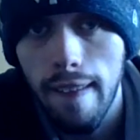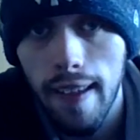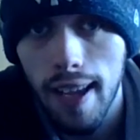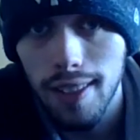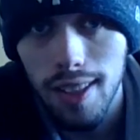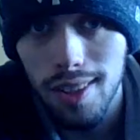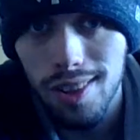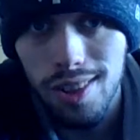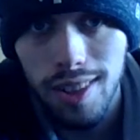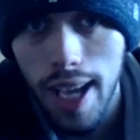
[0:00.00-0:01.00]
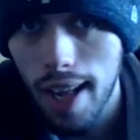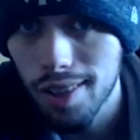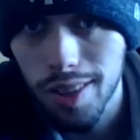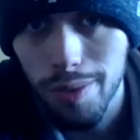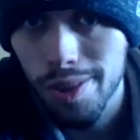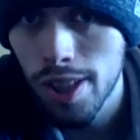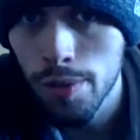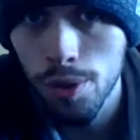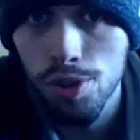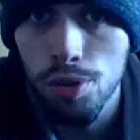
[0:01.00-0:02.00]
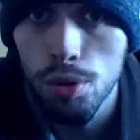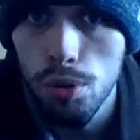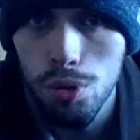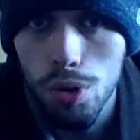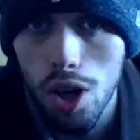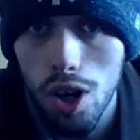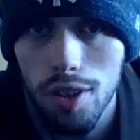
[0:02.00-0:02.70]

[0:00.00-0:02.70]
and his cast of receivers, who